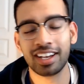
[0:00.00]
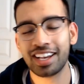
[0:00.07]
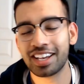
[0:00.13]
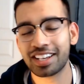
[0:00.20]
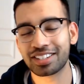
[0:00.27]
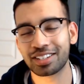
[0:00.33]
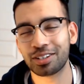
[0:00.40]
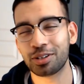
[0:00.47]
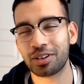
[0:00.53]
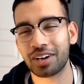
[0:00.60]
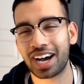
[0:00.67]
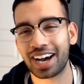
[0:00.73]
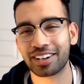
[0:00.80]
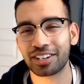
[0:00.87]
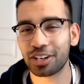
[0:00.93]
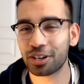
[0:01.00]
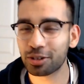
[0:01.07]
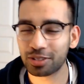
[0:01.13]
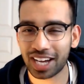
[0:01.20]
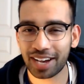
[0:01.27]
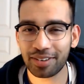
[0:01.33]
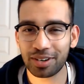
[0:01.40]
So no
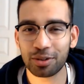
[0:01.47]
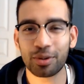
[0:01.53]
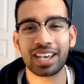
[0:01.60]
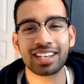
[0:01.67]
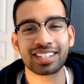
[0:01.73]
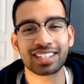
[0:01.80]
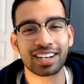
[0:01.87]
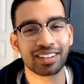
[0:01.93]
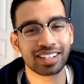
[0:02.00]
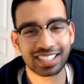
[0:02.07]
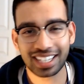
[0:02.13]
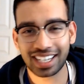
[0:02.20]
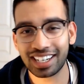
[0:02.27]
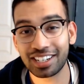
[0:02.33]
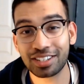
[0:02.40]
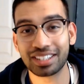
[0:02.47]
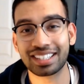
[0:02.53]
time to waste. Let's get into the